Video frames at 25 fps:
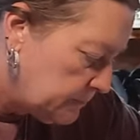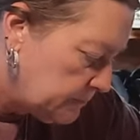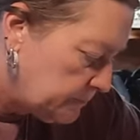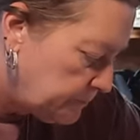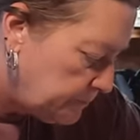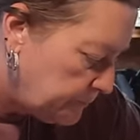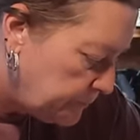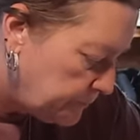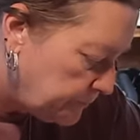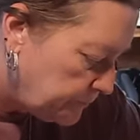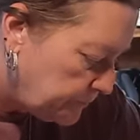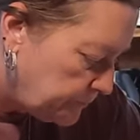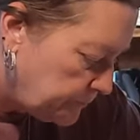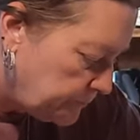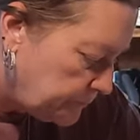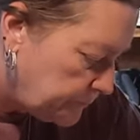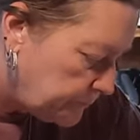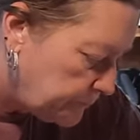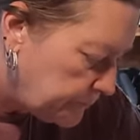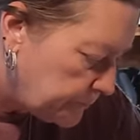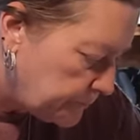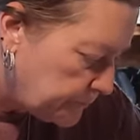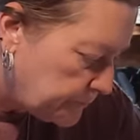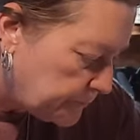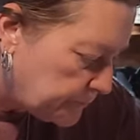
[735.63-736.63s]

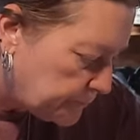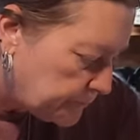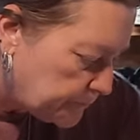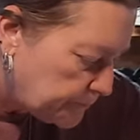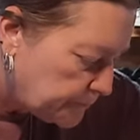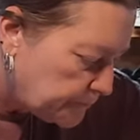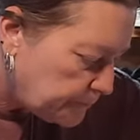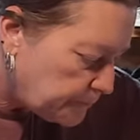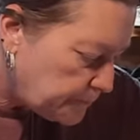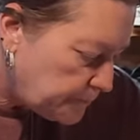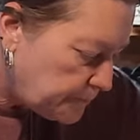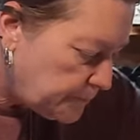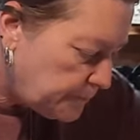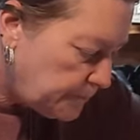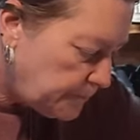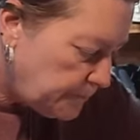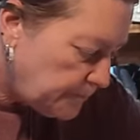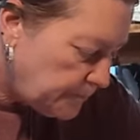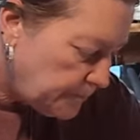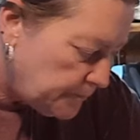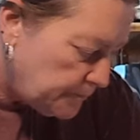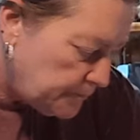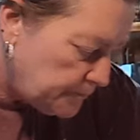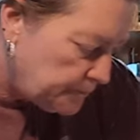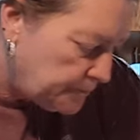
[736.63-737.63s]

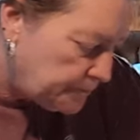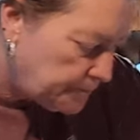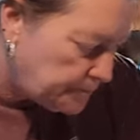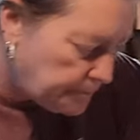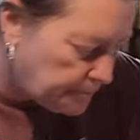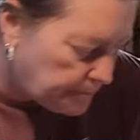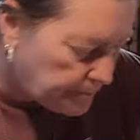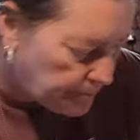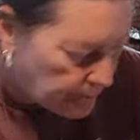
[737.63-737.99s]
(silence)